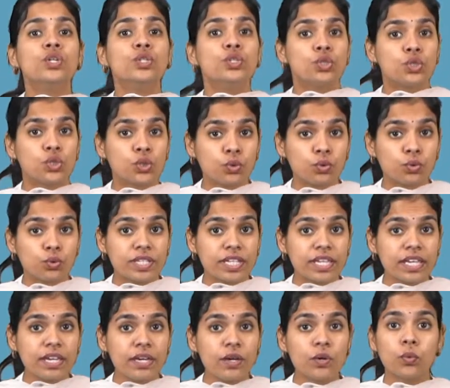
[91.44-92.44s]

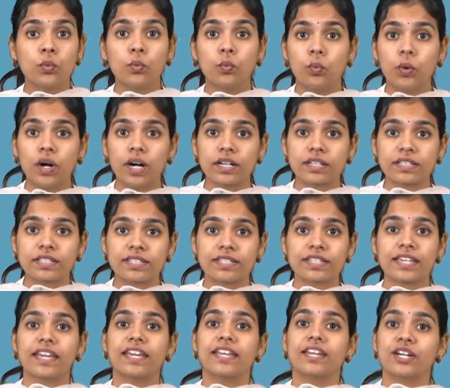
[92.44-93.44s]
Susie works
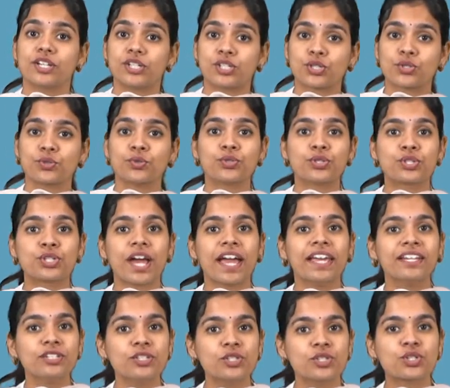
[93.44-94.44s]
in a
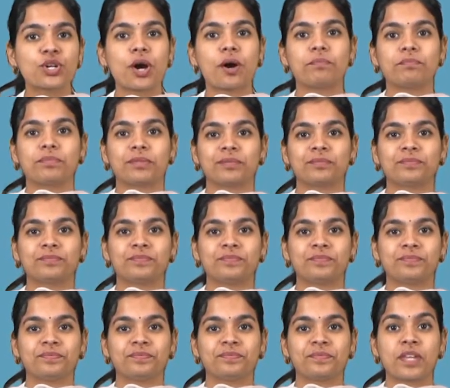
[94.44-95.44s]
shoeshine shop.
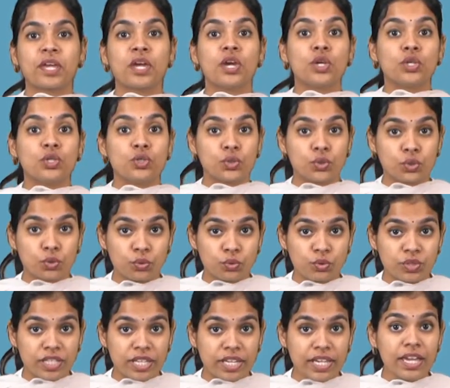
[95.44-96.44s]

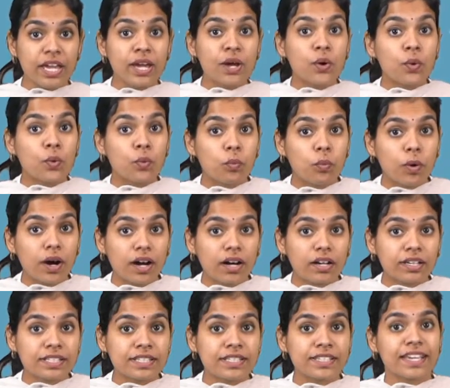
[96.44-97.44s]
Susie
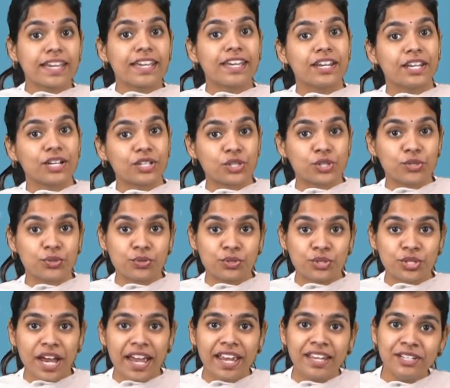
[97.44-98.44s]
works in a
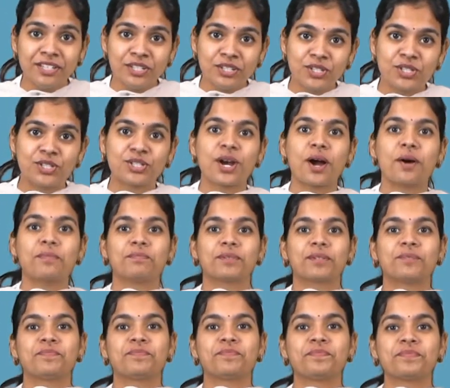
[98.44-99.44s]
shoeshine shop.
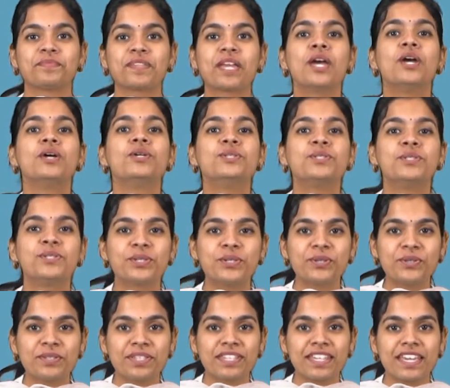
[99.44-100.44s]

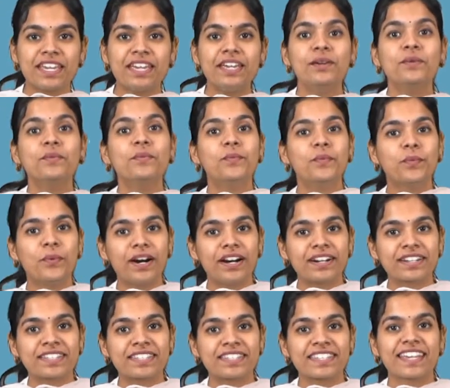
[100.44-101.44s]
Susie
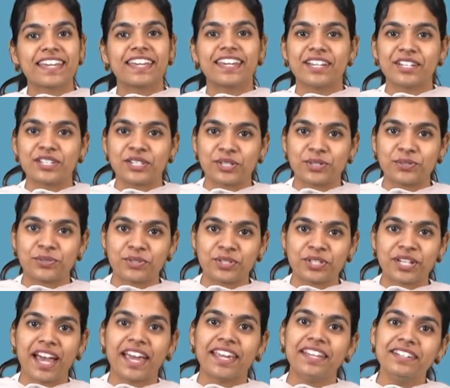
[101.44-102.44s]
works in a
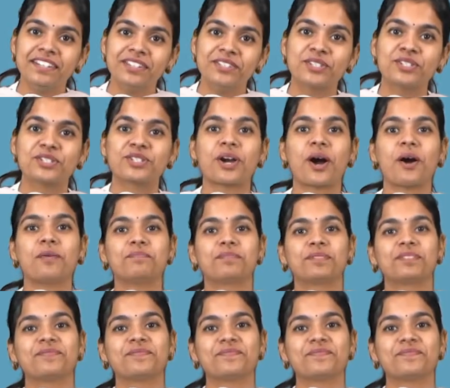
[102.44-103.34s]
shoeshine shop.